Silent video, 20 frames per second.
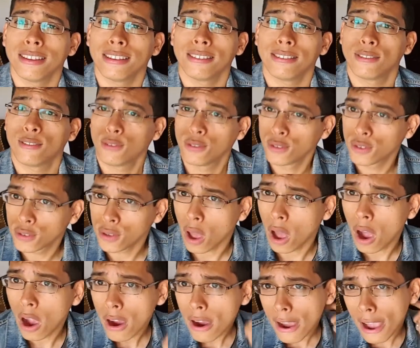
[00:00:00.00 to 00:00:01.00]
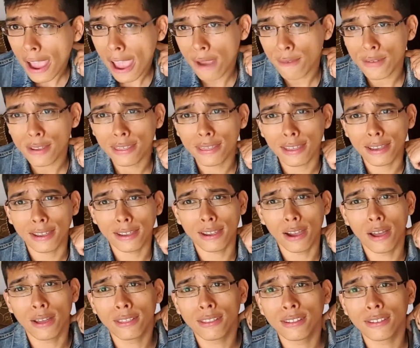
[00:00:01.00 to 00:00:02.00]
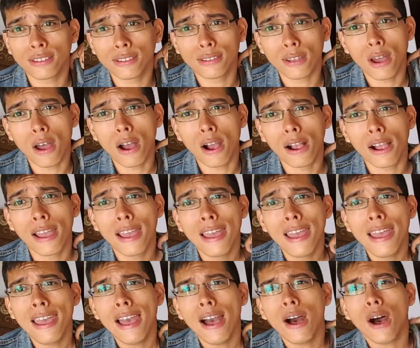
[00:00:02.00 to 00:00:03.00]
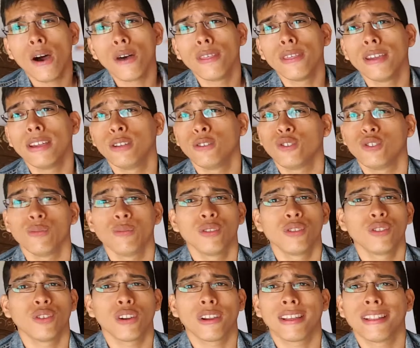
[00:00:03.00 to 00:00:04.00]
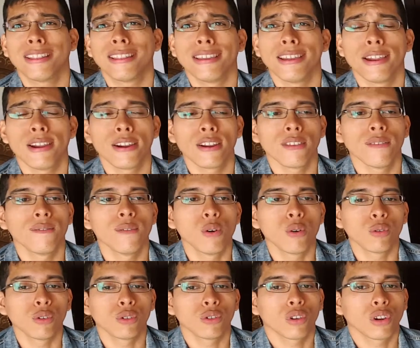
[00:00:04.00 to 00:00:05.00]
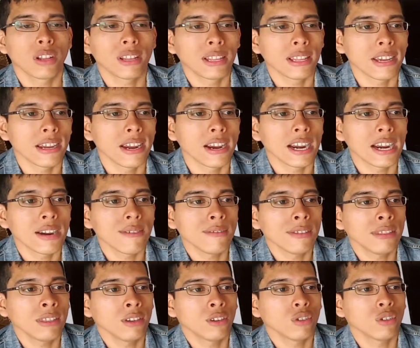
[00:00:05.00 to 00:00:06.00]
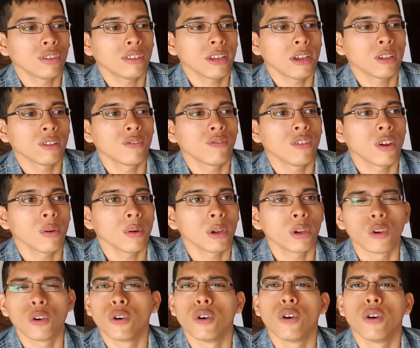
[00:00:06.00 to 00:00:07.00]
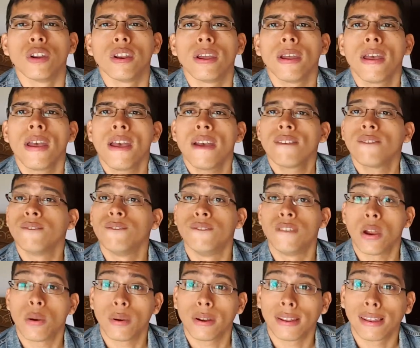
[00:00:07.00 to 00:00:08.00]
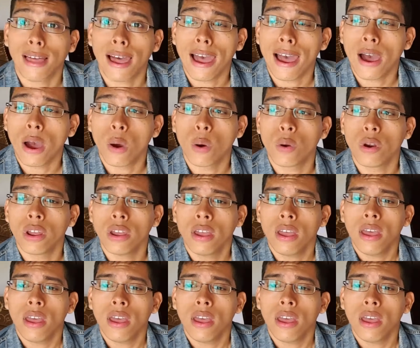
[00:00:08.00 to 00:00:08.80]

song. Everything on this song, all the instruments are clear, the vocals are clear, everything just sounds very good, very loud,